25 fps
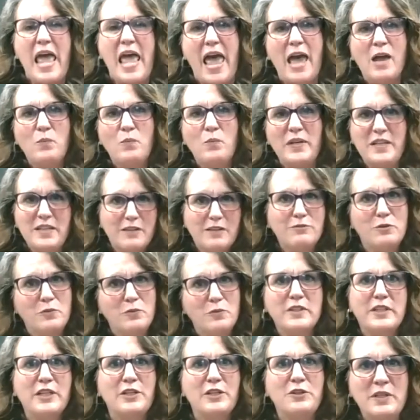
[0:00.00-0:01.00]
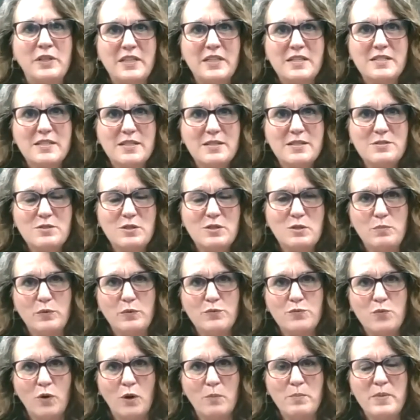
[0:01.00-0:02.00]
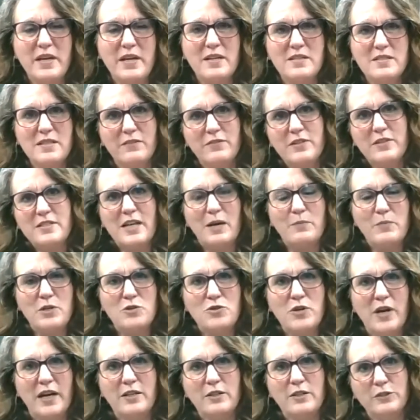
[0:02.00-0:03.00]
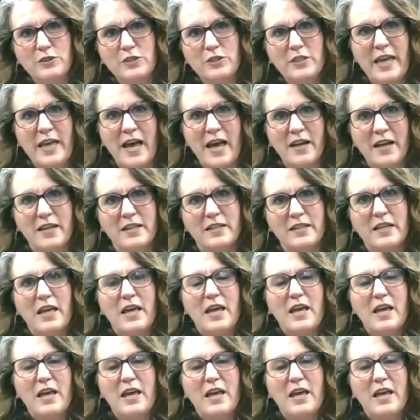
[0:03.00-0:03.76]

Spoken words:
And we never really knew it existed before, because every time we tried to look at it,